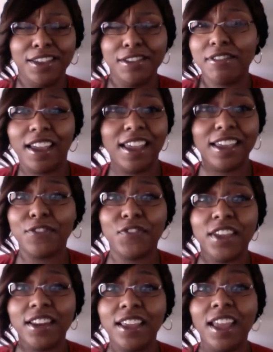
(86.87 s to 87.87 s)
You can't get
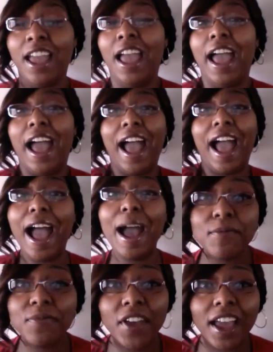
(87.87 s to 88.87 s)
offended.
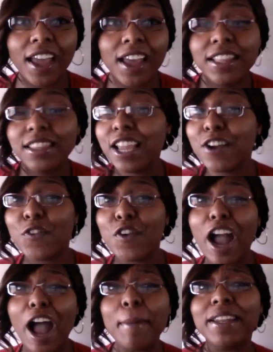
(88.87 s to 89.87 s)
I'm fat. Therefore,
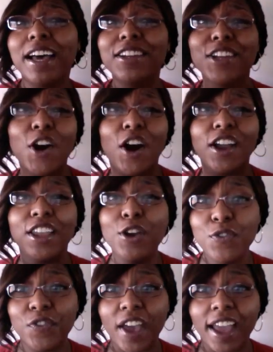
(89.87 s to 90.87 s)
I'm allowed to call
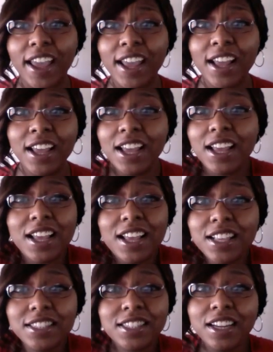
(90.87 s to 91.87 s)
you fat.
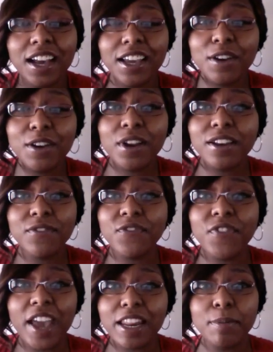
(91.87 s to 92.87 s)
It's an unwritten
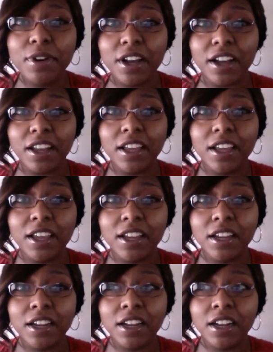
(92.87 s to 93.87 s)
fatty book.
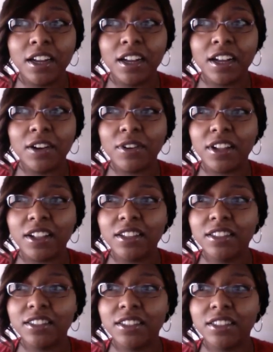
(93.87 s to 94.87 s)
Well,
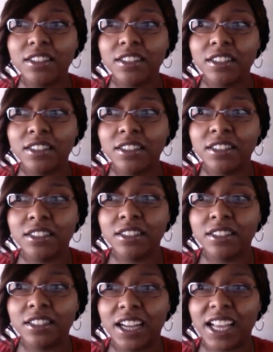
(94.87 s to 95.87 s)

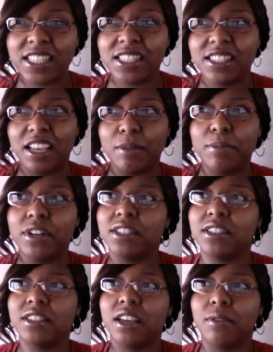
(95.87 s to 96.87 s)
I guess it's not a book
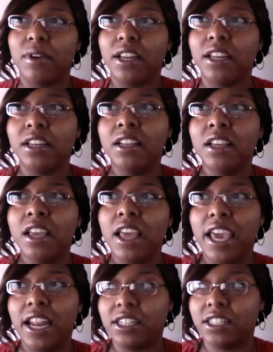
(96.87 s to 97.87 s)
since it's unwritten.
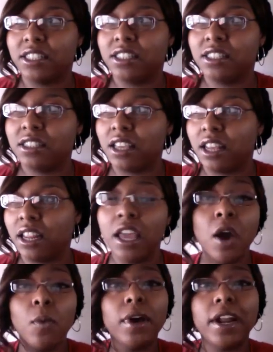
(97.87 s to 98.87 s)
And I just said it.
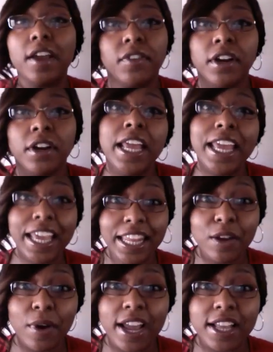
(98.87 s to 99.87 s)
Whatever.
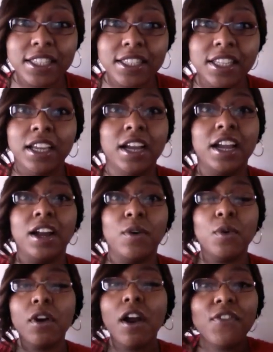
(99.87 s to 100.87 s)
Anyways,
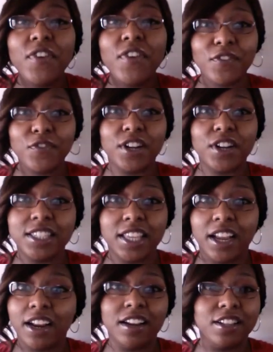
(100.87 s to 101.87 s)
we're all fat friends
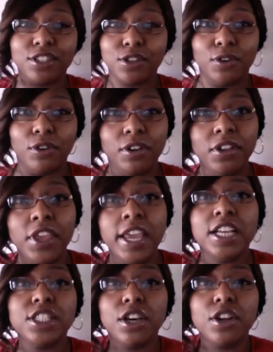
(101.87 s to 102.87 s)
here. It's cool.
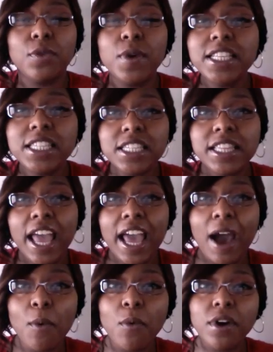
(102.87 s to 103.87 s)
So the reason that
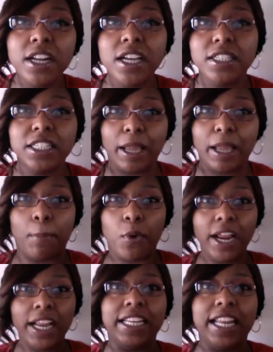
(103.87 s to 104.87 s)
I want to like
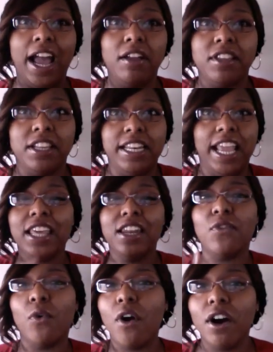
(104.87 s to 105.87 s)
break down the
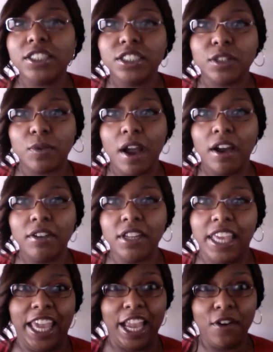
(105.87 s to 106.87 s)
negative wall surrounding
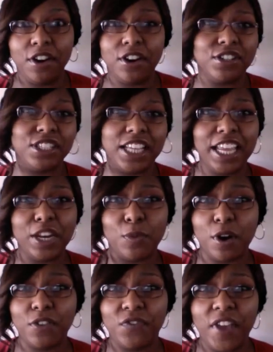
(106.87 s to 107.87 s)
hearing or saying the
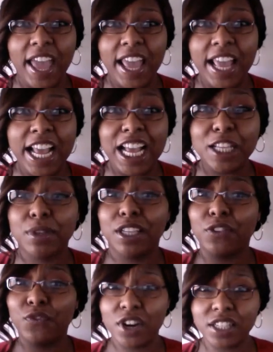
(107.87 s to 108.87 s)
word fat is
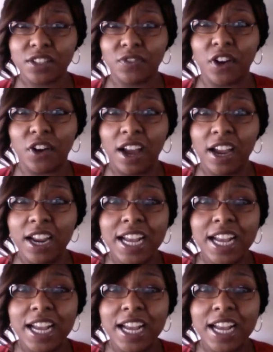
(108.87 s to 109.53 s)
because first of all,